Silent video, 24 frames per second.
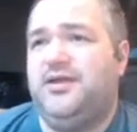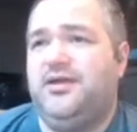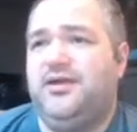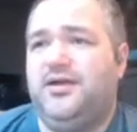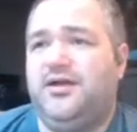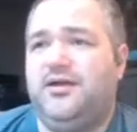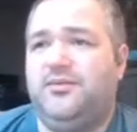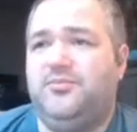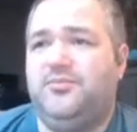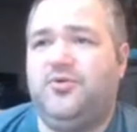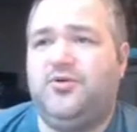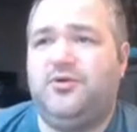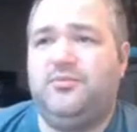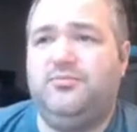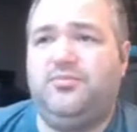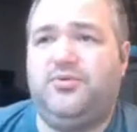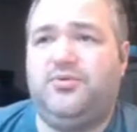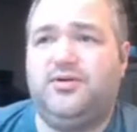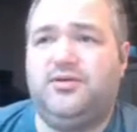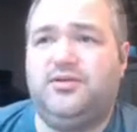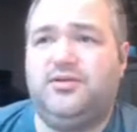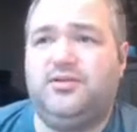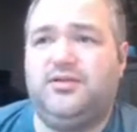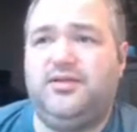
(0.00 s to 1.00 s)
More
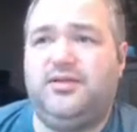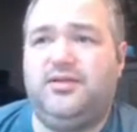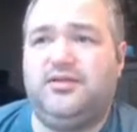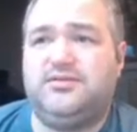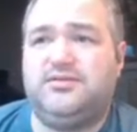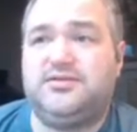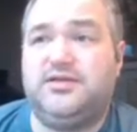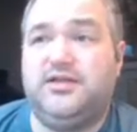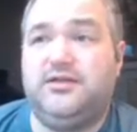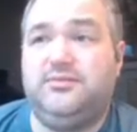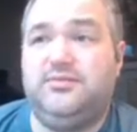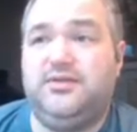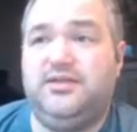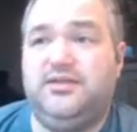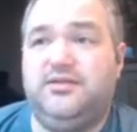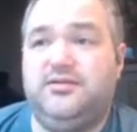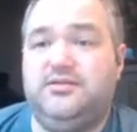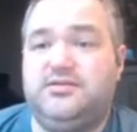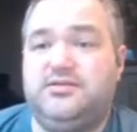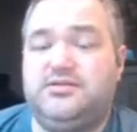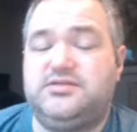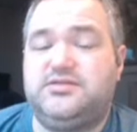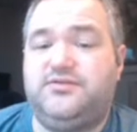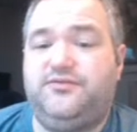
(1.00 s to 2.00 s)
importantly, it's going to be
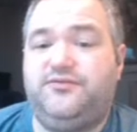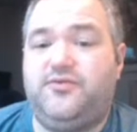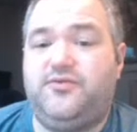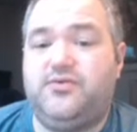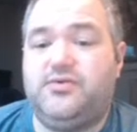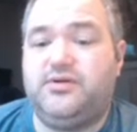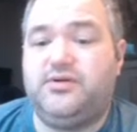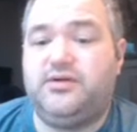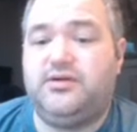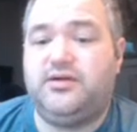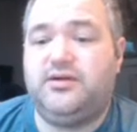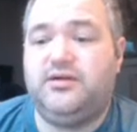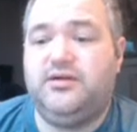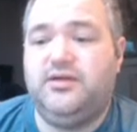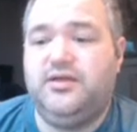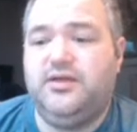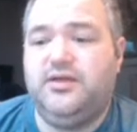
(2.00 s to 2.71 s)
used for